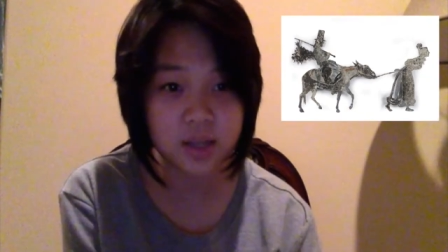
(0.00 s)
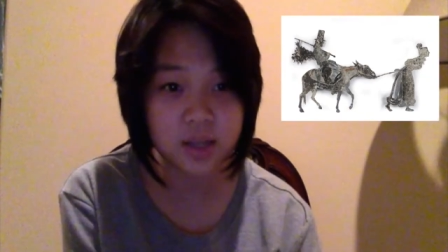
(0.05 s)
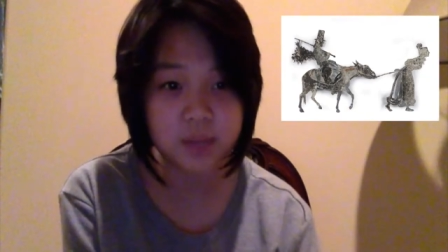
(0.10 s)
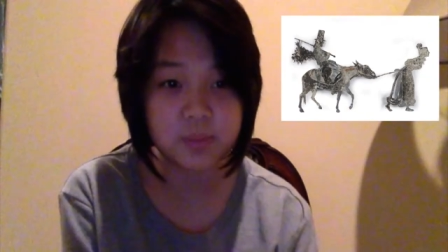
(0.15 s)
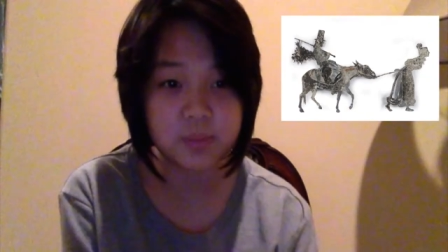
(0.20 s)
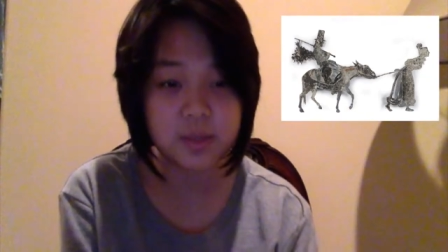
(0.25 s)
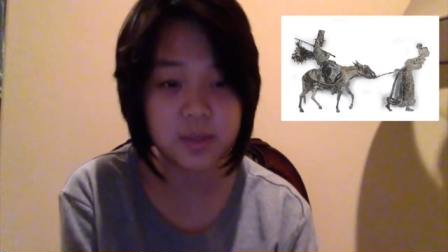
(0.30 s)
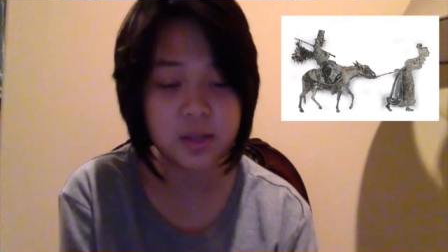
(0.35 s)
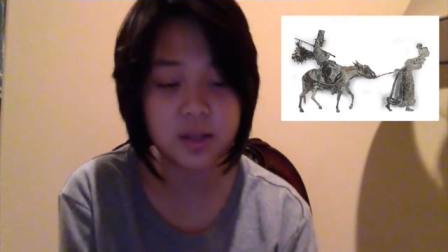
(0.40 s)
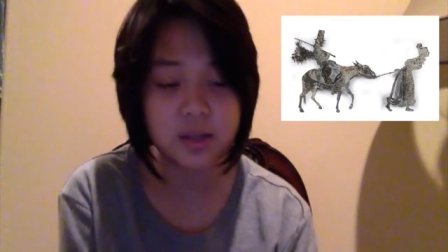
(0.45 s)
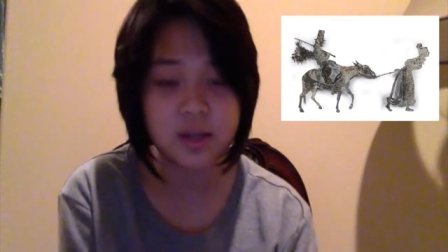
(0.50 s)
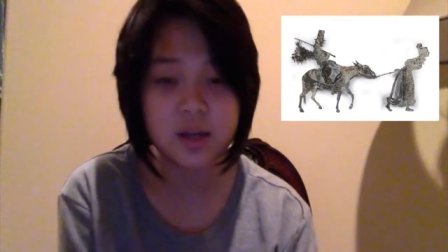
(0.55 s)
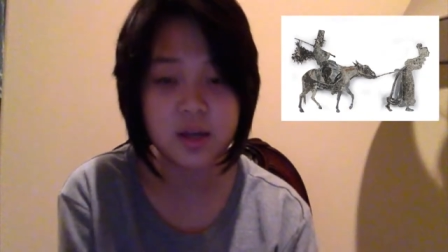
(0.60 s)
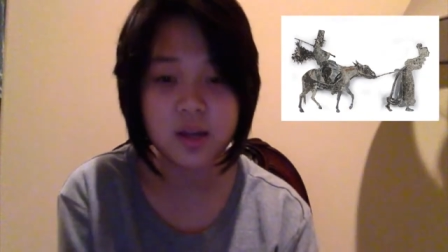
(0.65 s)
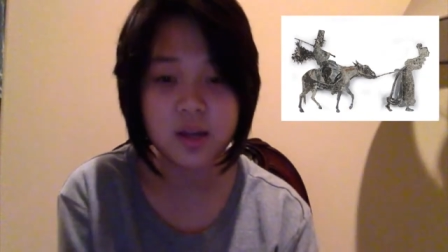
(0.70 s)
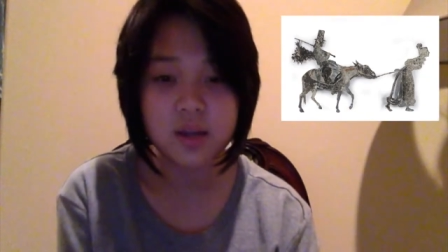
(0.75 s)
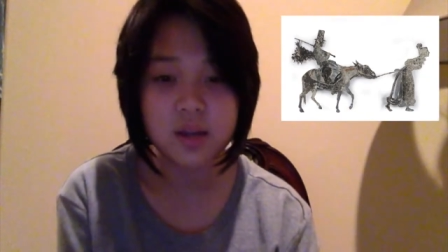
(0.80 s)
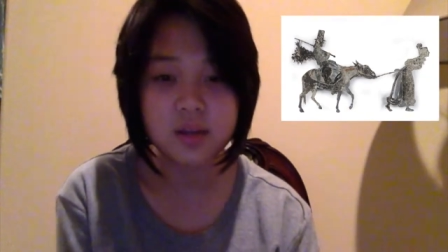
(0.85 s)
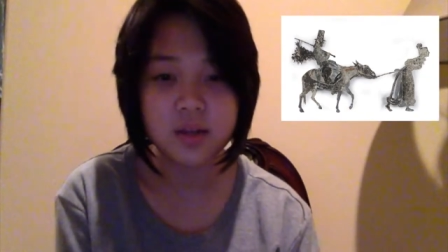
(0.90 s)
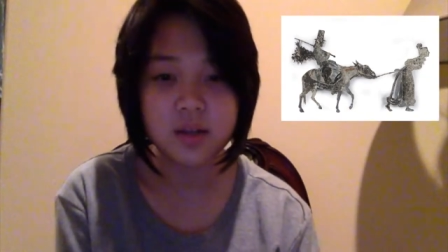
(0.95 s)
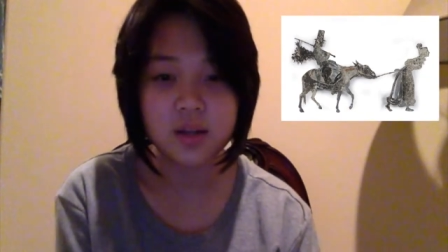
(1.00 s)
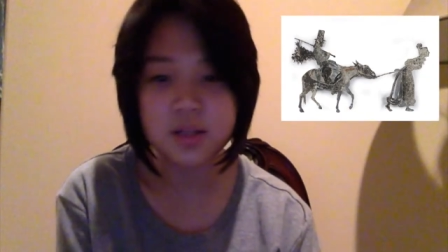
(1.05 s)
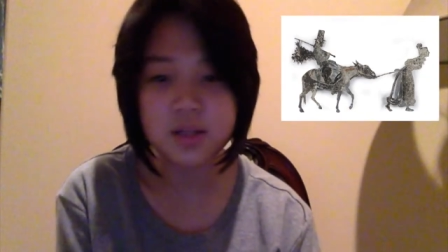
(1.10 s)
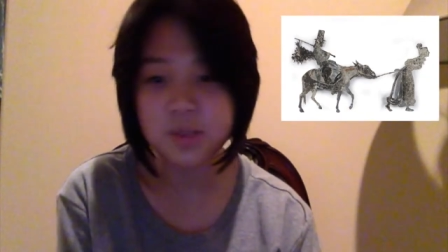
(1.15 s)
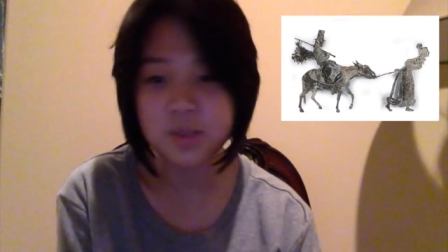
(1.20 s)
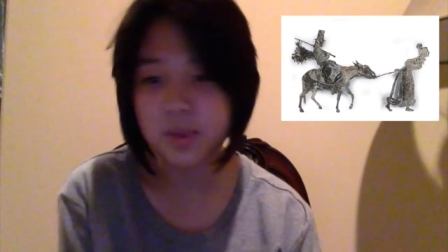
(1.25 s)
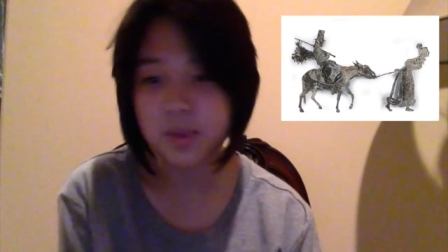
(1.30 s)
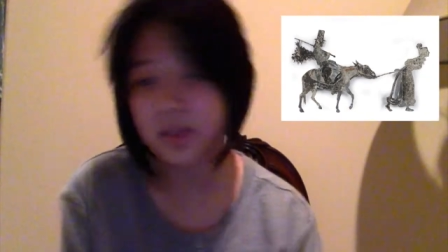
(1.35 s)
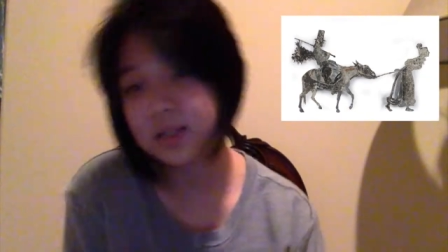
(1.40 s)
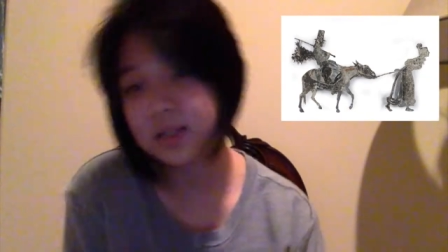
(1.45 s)
can be uh,
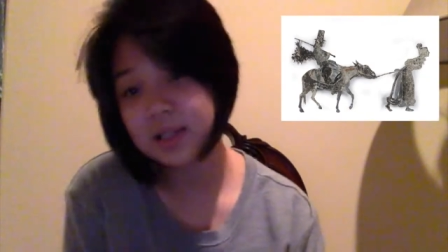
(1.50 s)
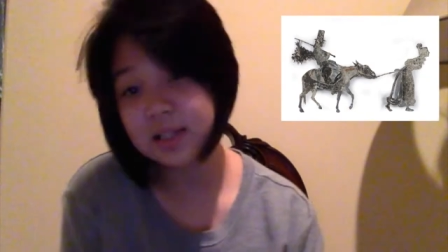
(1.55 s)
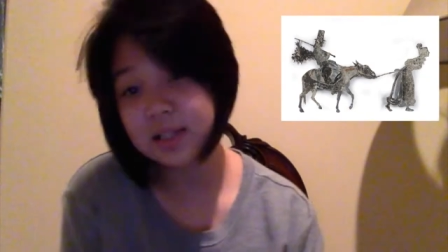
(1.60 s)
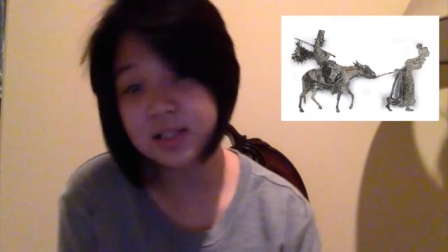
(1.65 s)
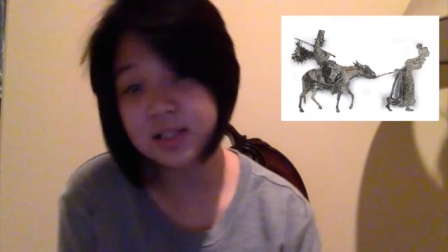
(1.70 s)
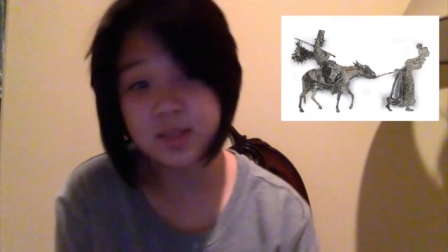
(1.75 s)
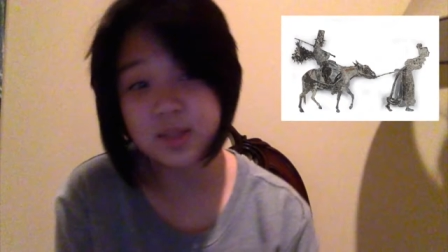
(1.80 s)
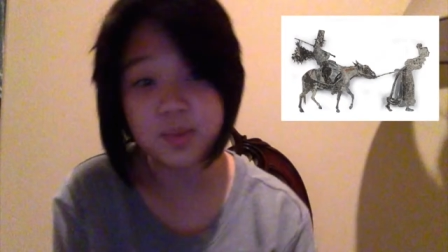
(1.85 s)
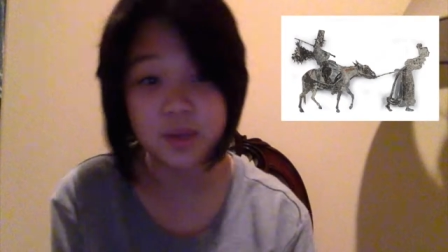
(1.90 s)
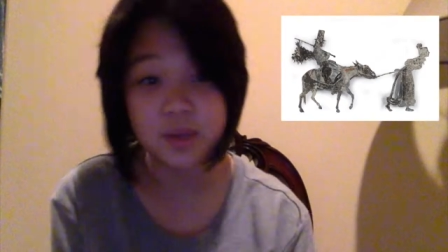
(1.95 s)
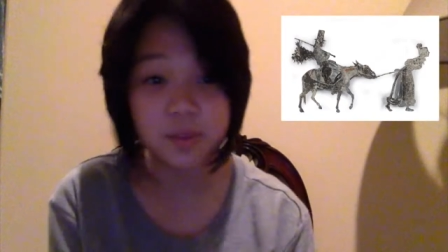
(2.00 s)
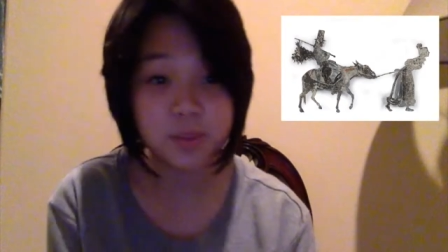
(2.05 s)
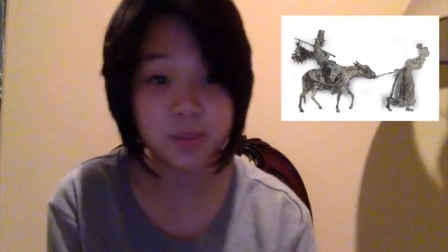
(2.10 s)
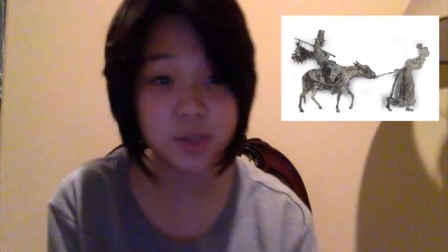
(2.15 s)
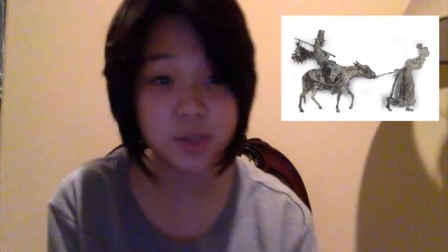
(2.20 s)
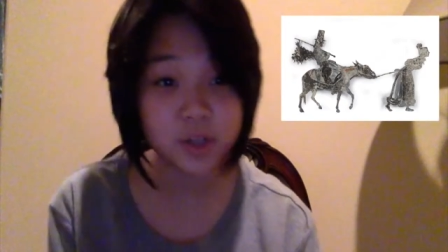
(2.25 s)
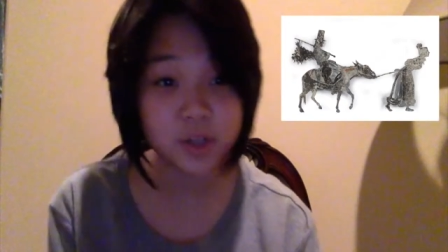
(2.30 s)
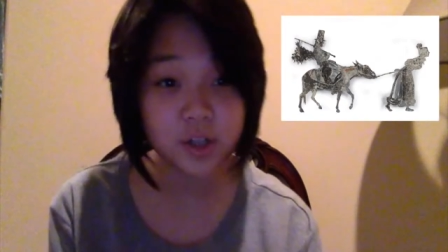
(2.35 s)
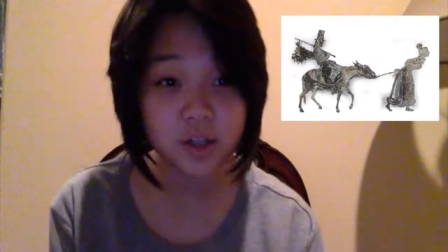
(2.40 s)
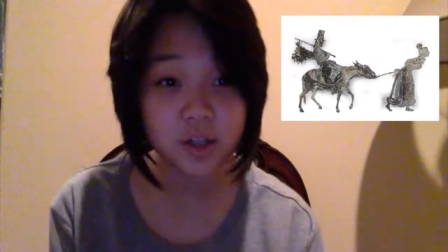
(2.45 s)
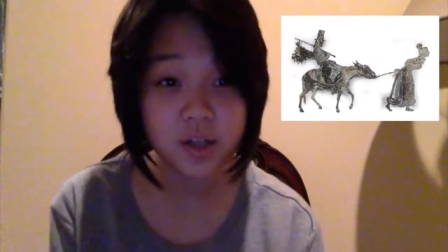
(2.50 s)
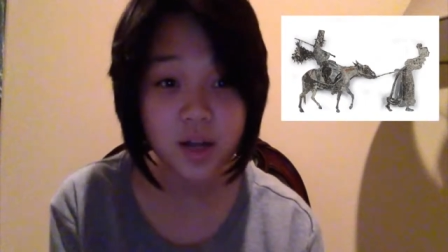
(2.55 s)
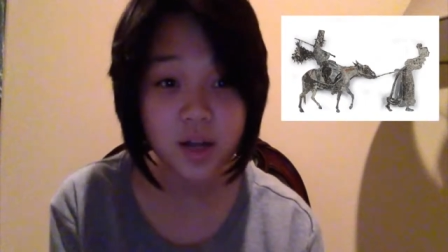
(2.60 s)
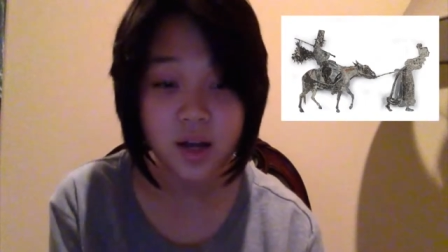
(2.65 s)
speculated to be a beard.